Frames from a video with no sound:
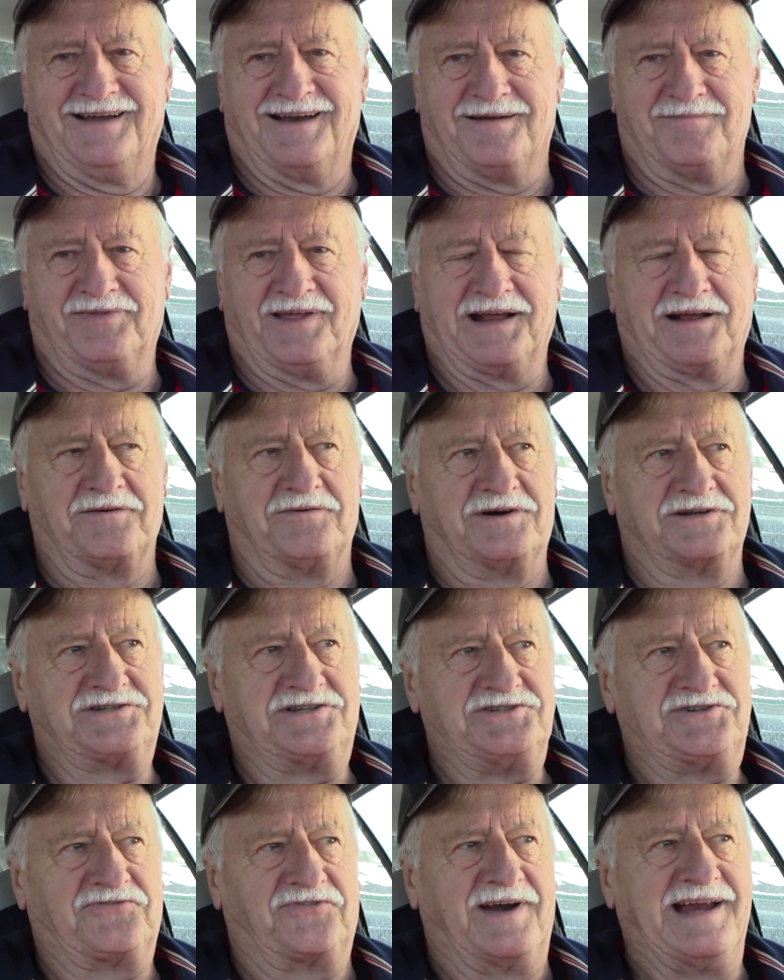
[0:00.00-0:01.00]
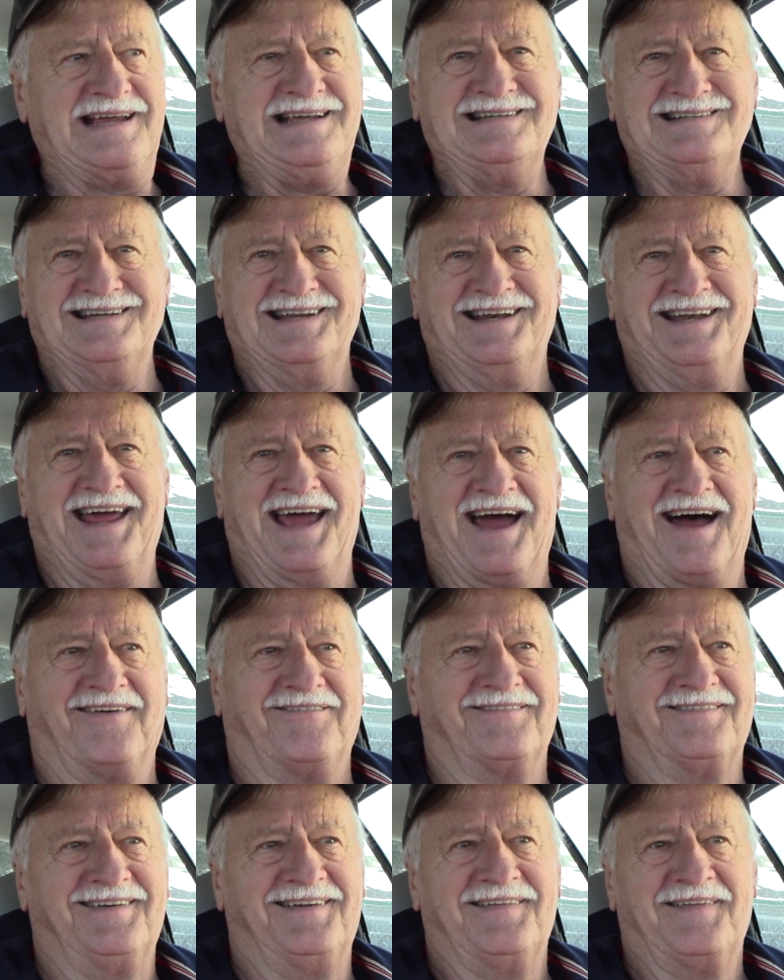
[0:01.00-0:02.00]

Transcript: I'm thinking, well, she's freezing to death.